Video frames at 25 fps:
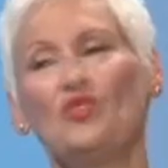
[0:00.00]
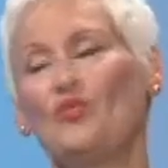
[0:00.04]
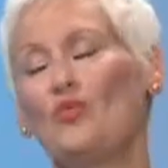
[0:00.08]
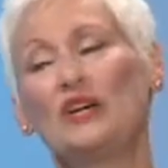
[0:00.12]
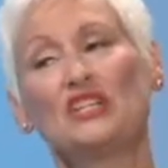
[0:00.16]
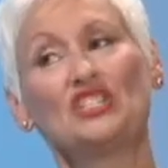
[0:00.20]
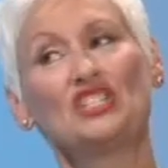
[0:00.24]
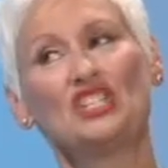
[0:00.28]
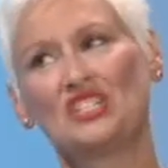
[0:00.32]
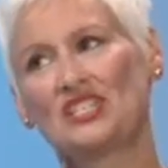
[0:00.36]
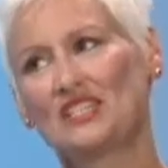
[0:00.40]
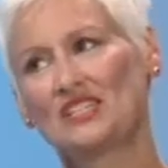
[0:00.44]

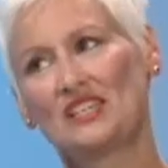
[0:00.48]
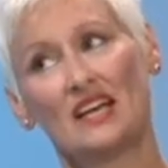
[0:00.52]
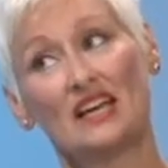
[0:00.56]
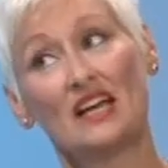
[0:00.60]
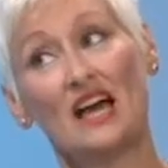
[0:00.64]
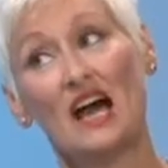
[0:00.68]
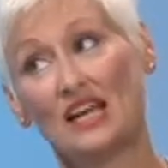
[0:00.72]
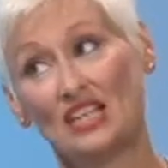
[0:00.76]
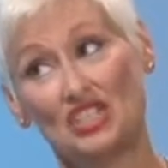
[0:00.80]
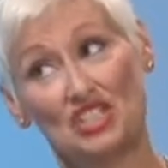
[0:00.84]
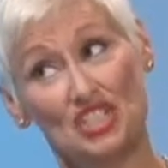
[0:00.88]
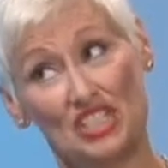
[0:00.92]
Well, just
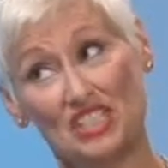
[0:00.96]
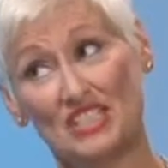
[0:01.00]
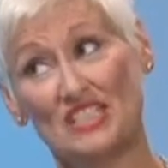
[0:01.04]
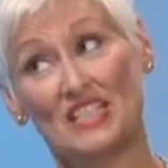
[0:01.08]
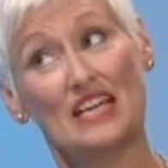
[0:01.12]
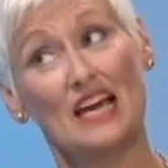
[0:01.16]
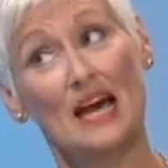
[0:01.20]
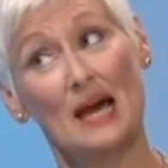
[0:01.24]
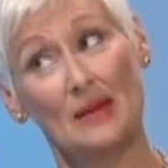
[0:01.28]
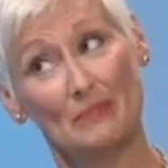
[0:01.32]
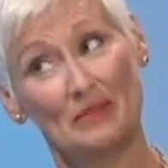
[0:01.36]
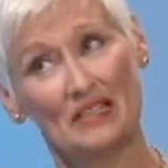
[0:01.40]

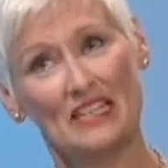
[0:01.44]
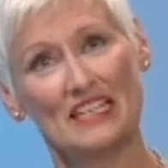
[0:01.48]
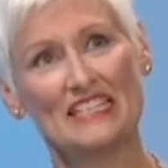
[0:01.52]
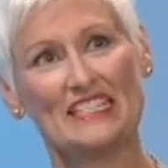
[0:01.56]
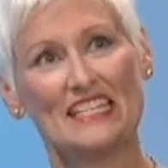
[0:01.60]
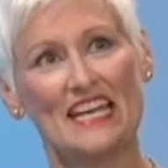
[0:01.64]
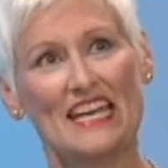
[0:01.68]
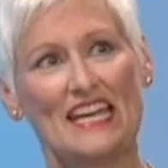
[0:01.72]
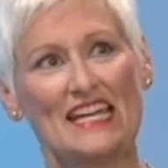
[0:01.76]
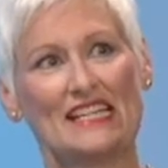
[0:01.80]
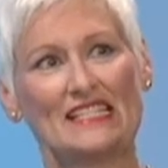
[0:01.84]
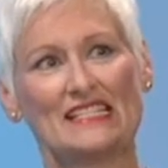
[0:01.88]
a couple of
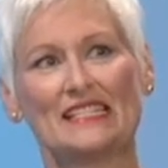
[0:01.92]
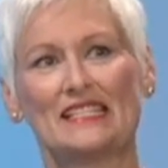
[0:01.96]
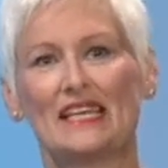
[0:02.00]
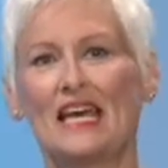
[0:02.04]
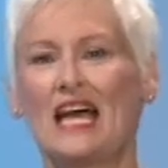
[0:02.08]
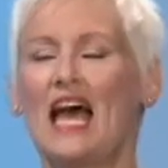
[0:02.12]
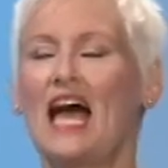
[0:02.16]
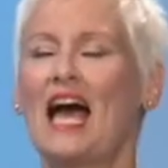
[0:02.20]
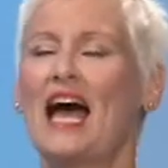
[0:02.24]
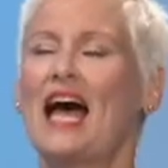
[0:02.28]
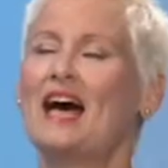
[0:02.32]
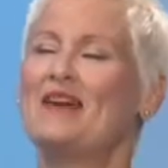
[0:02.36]
days.
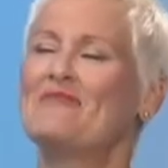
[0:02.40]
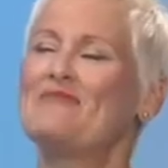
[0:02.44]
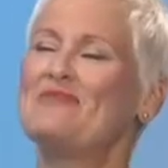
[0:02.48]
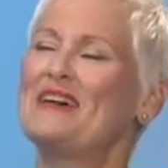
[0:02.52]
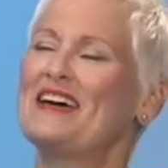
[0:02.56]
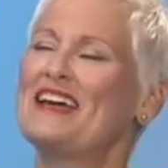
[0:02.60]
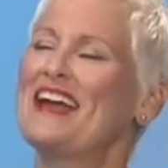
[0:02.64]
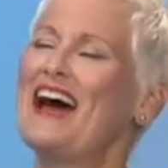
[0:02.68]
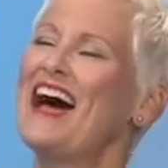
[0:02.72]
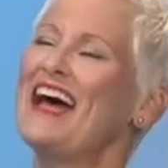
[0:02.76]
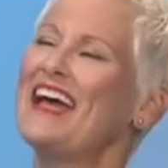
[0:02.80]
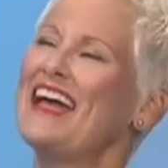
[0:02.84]

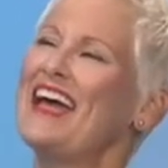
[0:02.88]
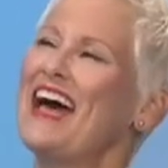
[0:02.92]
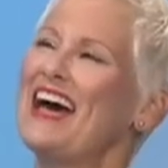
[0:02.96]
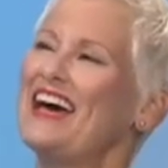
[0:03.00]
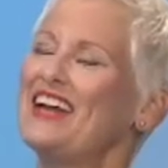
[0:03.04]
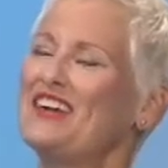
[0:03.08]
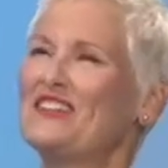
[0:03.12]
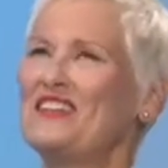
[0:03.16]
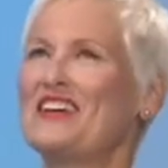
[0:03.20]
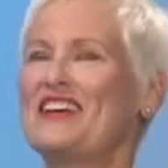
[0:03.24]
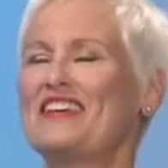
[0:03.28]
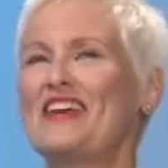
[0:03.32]
But I
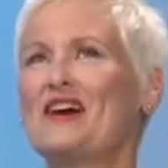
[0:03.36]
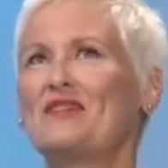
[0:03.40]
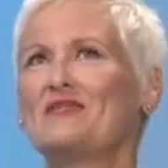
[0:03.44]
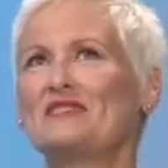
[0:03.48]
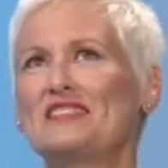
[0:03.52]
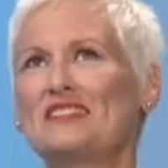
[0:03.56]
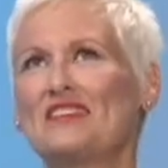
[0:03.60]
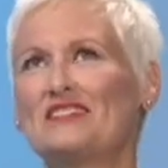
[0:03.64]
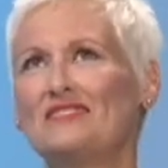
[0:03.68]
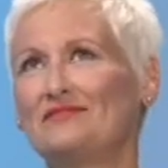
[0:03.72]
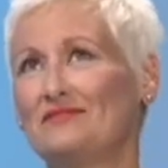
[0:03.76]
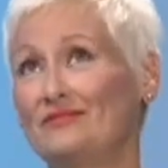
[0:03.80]
had, that
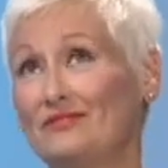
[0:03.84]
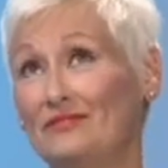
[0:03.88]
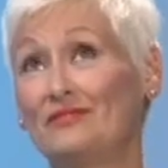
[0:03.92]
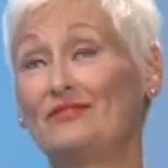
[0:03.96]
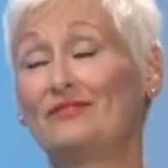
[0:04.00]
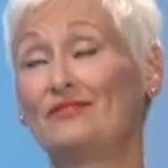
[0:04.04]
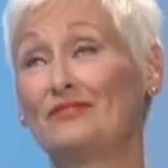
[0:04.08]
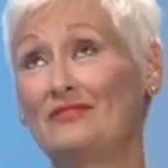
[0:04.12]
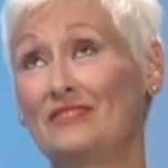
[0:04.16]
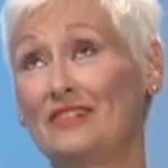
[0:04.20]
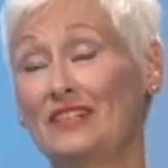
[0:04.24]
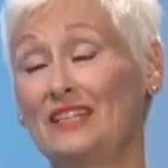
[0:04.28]
was
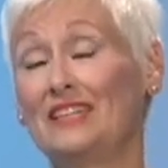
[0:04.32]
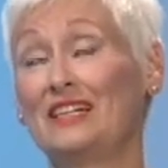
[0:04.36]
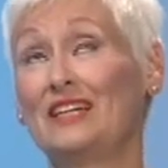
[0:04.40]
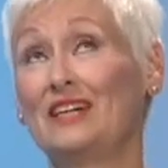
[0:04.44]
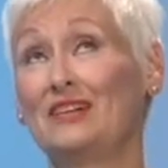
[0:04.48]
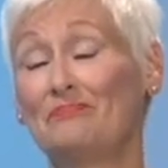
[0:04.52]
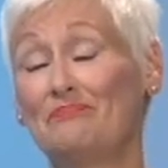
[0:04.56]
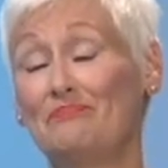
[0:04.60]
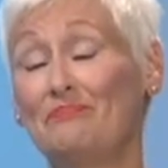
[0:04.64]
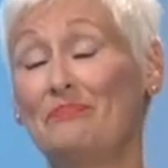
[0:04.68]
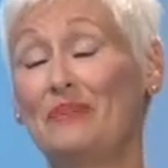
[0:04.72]
really a